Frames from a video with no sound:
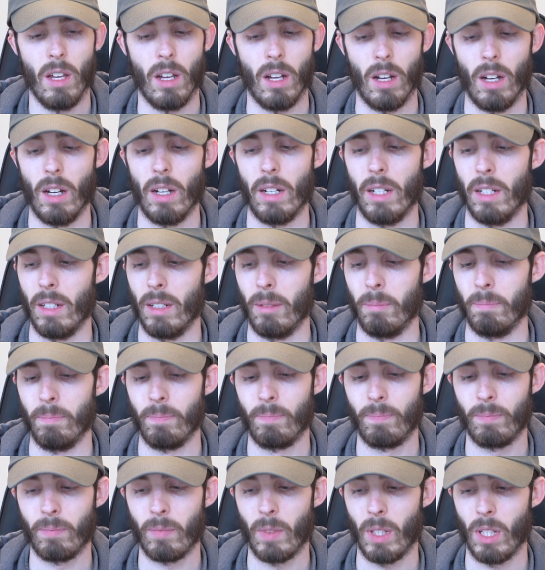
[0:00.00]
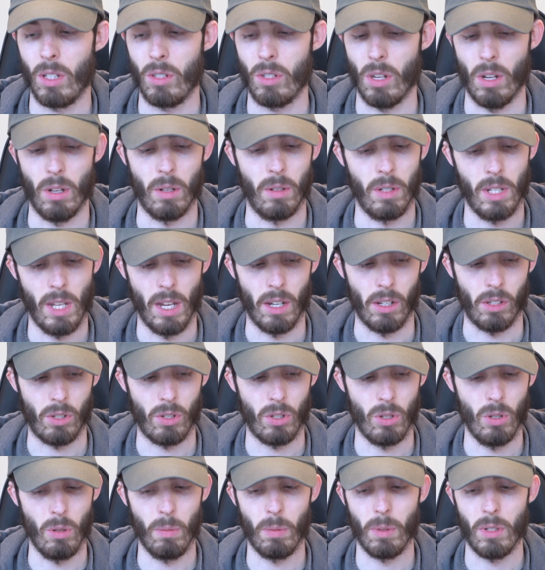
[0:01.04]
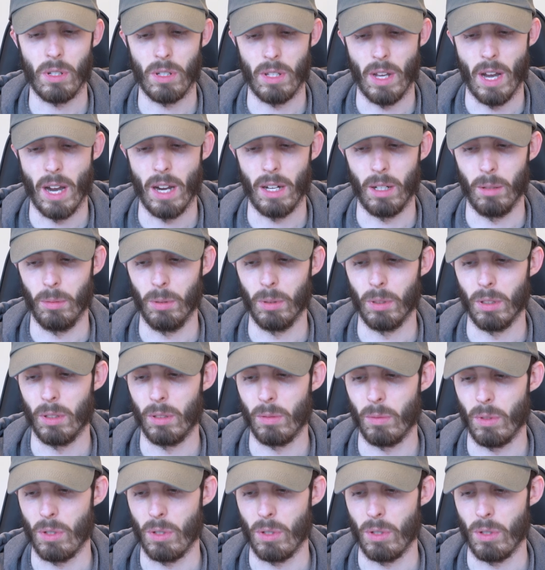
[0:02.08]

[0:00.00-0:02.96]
So yeah, super stackable,